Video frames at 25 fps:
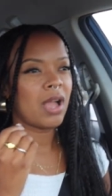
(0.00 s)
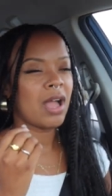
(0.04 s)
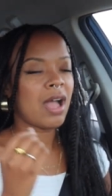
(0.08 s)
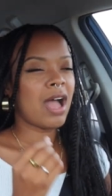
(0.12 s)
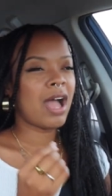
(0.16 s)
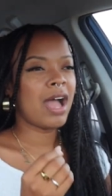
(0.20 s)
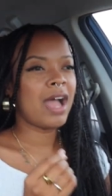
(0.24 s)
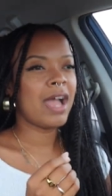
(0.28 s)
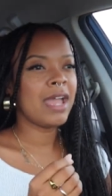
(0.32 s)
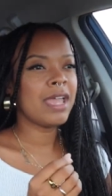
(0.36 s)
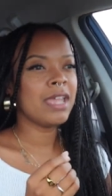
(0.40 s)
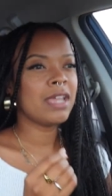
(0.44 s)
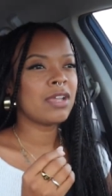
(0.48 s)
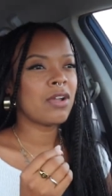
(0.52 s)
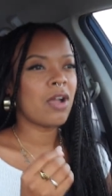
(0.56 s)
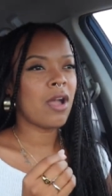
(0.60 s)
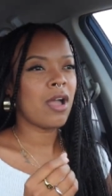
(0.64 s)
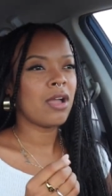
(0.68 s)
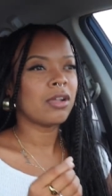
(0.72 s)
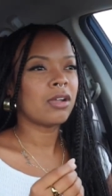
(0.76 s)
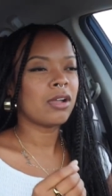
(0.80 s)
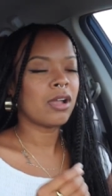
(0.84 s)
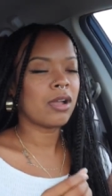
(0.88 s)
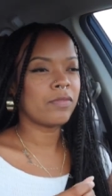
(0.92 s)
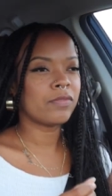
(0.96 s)
I
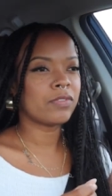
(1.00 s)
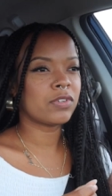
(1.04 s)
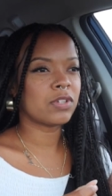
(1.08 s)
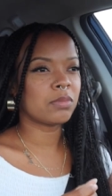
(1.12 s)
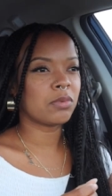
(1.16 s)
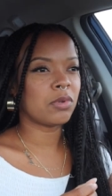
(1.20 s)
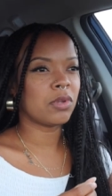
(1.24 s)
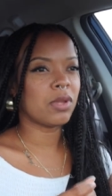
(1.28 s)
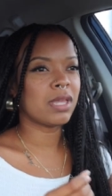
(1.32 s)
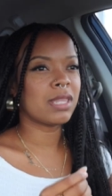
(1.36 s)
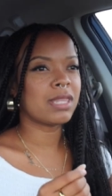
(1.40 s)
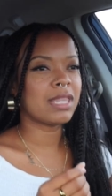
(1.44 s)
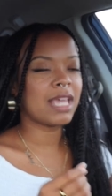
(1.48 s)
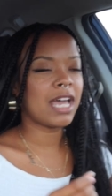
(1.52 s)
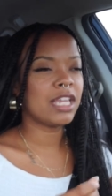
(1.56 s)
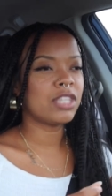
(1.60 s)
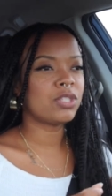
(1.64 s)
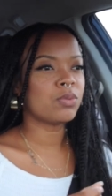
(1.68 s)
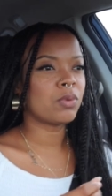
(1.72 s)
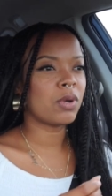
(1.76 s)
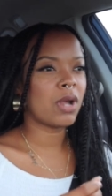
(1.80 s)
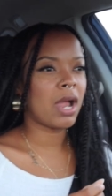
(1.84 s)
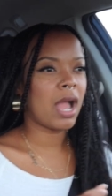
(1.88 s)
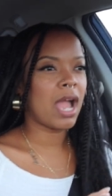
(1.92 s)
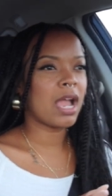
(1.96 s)
got comfortable, and
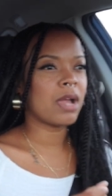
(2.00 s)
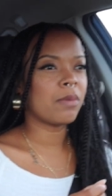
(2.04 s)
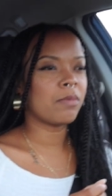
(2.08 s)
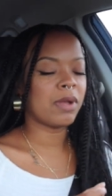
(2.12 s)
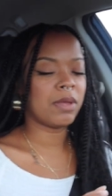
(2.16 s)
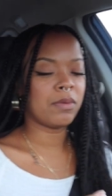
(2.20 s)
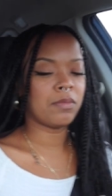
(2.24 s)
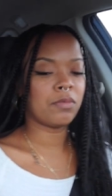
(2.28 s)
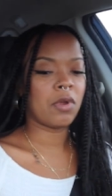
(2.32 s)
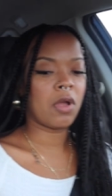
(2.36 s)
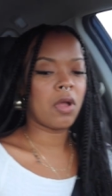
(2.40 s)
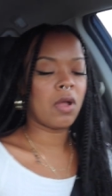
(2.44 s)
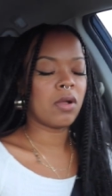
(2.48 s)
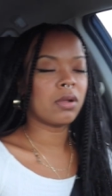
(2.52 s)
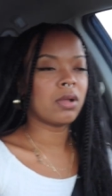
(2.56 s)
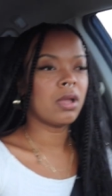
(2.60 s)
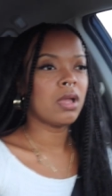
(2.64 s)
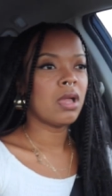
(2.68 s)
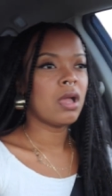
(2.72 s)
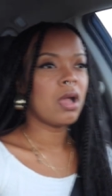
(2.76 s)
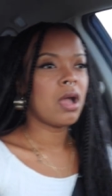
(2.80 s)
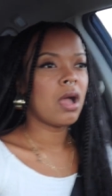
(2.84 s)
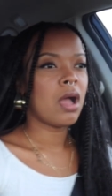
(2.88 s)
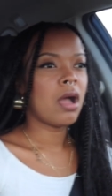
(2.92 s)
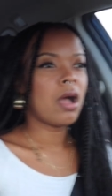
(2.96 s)
that's where I went
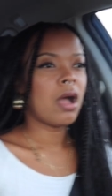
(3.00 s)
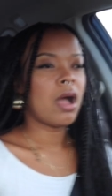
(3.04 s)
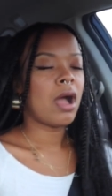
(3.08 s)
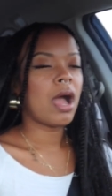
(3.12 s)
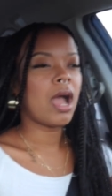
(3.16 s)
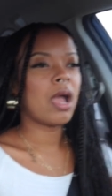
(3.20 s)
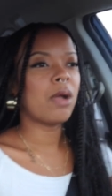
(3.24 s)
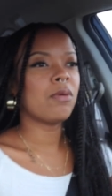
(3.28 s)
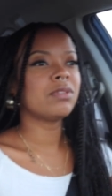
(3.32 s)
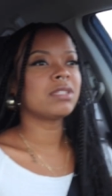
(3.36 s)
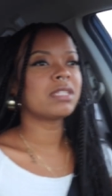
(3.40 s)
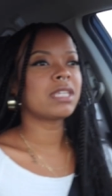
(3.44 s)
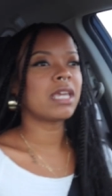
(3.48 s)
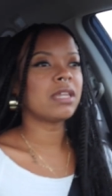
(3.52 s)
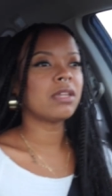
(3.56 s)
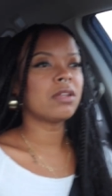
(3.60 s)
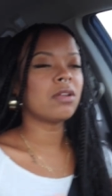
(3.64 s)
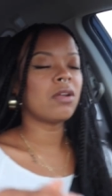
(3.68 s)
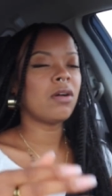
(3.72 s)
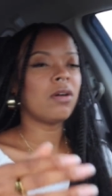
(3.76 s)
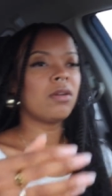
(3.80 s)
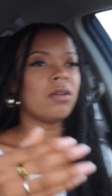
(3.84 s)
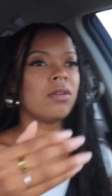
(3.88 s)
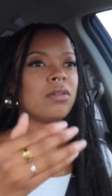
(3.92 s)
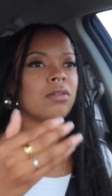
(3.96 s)
wrong. I was
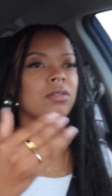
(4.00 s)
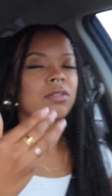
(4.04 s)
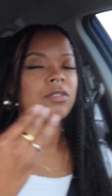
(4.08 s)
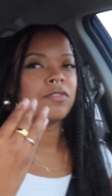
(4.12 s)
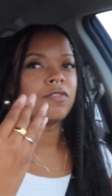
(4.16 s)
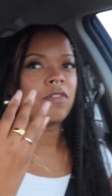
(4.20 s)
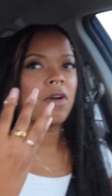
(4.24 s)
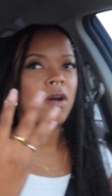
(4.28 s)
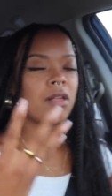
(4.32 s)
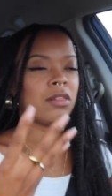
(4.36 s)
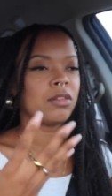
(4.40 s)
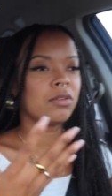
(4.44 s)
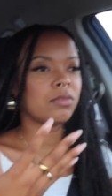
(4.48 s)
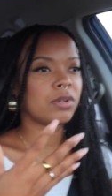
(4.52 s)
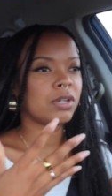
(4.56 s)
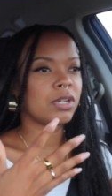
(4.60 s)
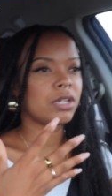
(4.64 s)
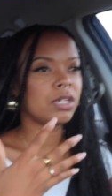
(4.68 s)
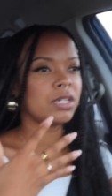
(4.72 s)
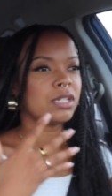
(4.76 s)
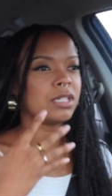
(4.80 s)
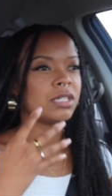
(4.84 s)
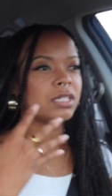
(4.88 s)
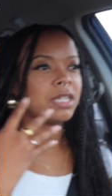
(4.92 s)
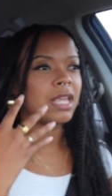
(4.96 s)
getting all the
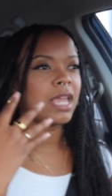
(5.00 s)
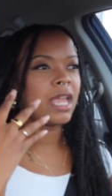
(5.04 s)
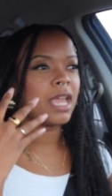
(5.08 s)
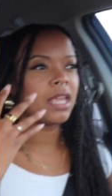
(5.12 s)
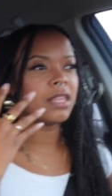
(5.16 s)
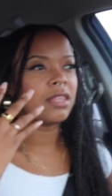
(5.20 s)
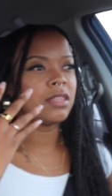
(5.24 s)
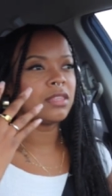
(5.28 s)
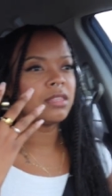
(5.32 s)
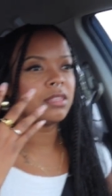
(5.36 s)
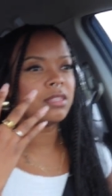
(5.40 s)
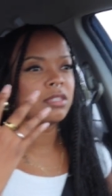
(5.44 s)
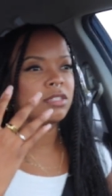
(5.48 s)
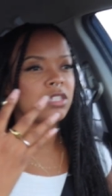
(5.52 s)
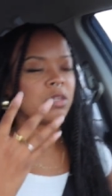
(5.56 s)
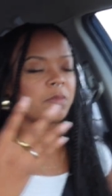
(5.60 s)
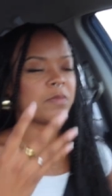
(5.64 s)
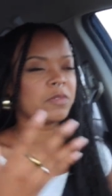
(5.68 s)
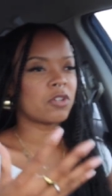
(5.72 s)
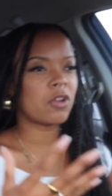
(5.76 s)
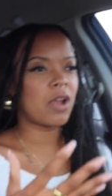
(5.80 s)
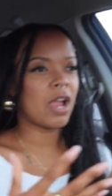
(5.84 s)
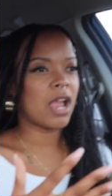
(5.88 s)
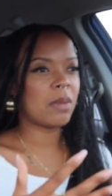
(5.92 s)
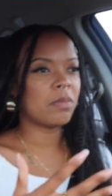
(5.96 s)
followers and the
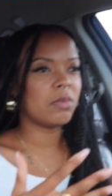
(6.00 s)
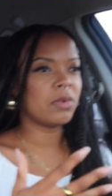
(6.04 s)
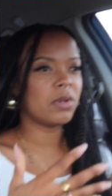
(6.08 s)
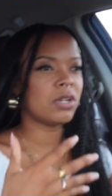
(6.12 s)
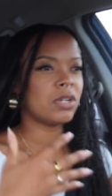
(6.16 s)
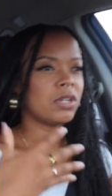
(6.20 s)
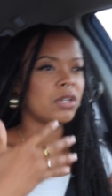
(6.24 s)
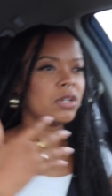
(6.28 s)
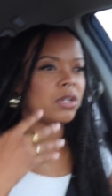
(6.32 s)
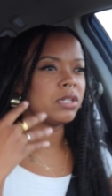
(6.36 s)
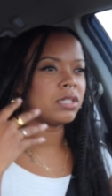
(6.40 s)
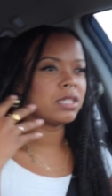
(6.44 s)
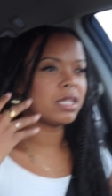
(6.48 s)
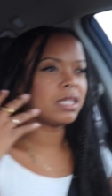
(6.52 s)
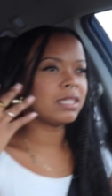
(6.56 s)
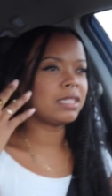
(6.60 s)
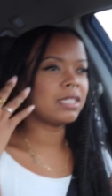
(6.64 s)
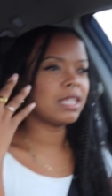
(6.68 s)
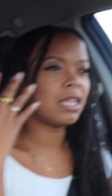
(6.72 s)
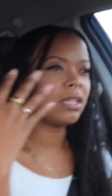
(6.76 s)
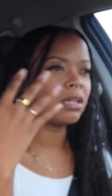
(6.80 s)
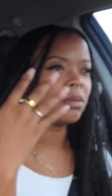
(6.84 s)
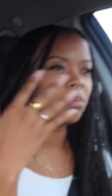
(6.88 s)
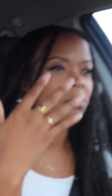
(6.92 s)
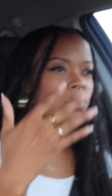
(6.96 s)
subscribers and
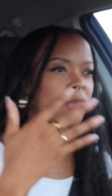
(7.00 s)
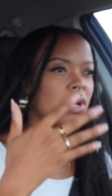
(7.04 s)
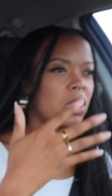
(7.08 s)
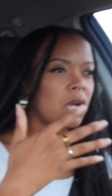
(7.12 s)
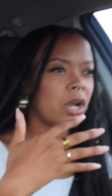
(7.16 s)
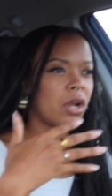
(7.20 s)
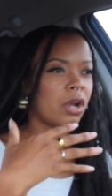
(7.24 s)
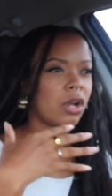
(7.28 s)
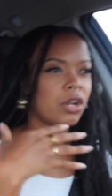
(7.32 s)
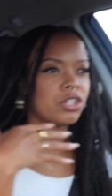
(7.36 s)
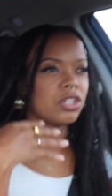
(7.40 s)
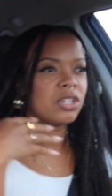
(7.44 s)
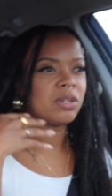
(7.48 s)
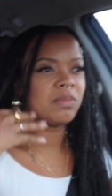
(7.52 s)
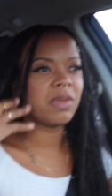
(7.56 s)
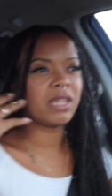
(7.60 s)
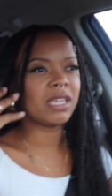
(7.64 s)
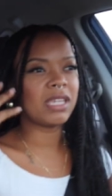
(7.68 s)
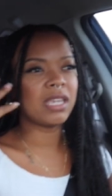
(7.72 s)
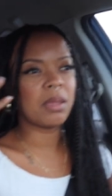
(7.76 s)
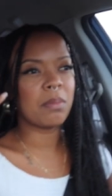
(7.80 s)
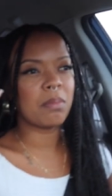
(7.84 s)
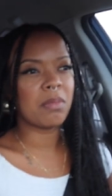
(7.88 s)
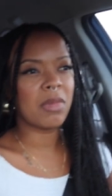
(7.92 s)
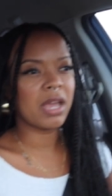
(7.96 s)
selling merch and
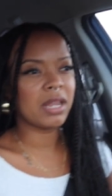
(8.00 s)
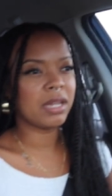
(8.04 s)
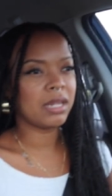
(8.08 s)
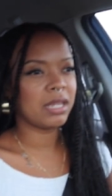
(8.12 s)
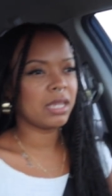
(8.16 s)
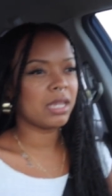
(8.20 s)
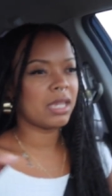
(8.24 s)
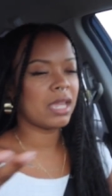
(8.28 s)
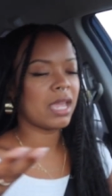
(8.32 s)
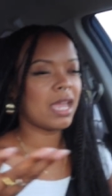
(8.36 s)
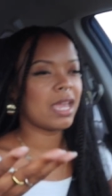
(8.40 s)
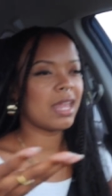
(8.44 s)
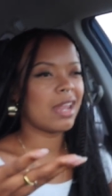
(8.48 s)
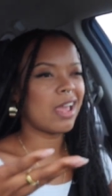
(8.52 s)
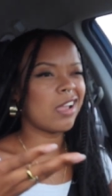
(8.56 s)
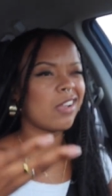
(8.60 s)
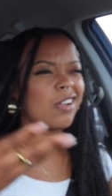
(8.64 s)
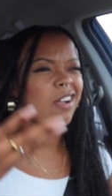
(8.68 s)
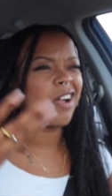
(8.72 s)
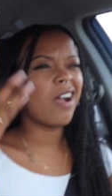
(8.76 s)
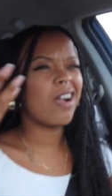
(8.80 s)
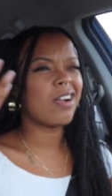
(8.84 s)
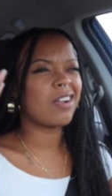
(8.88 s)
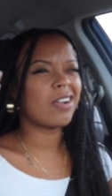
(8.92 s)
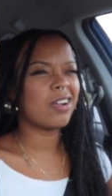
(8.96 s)
making money, and I
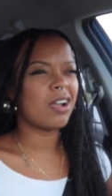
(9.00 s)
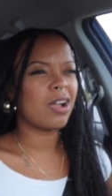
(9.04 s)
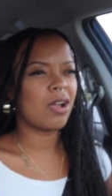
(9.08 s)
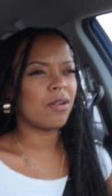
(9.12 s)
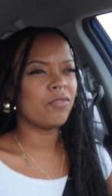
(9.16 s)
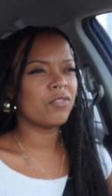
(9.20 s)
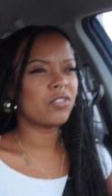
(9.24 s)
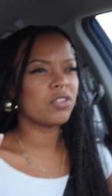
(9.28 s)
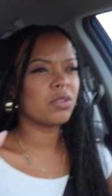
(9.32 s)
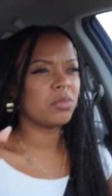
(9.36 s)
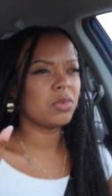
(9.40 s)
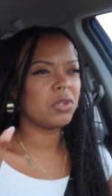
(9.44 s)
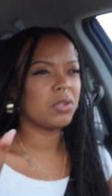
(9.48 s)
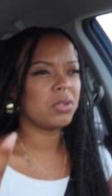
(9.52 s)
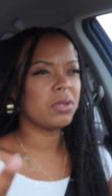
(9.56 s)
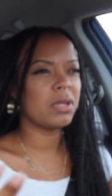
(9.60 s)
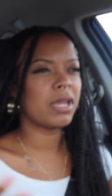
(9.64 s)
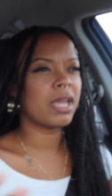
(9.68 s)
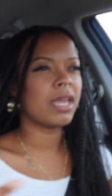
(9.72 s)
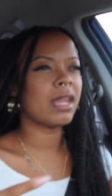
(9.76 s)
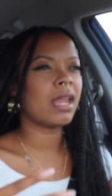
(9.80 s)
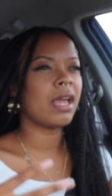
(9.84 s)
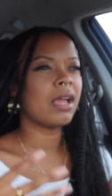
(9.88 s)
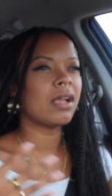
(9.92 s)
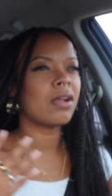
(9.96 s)
got comfortable
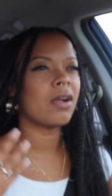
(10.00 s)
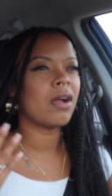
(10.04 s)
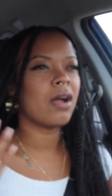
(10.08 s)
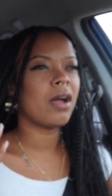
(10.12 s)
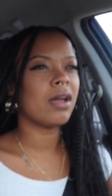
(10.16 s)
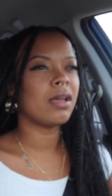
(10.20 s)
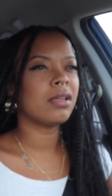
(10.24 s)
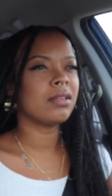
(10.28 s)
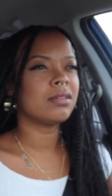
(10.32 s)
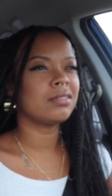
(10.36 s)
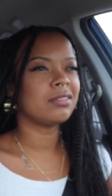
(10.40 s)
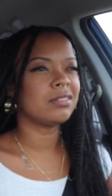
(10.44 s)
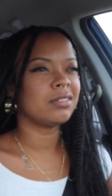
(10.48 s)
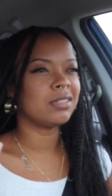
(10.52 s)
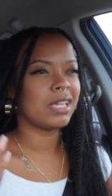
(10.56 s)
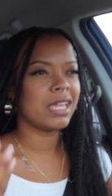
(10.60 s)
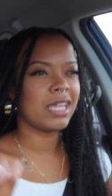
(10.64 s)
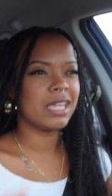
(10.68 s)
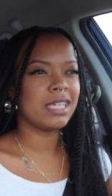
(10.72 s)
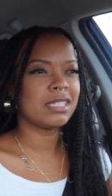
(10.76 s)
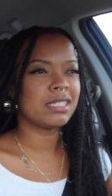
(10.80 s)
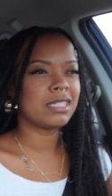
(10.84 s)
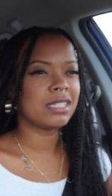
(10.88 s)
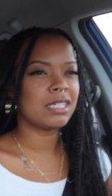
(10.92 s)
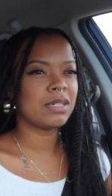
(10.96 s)
and I got
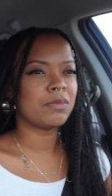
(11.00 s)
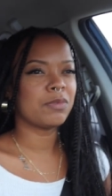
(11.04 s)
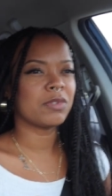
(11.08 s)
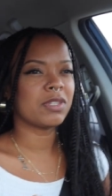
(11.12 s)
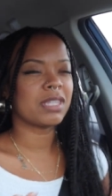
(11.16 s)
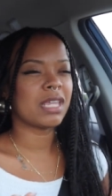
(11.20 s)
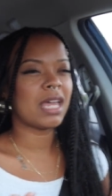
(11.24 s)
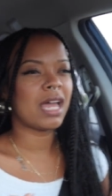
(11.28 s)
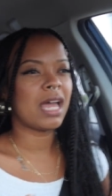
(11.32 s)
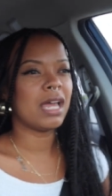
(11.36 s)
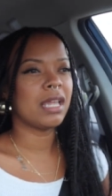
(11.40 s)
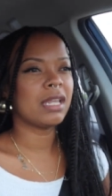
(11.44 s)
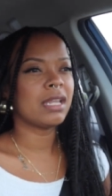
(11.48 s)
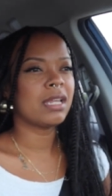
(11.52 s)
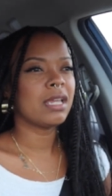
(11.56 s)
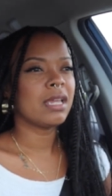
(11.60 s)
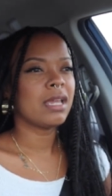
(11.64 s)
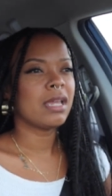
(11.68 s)
lazy with that.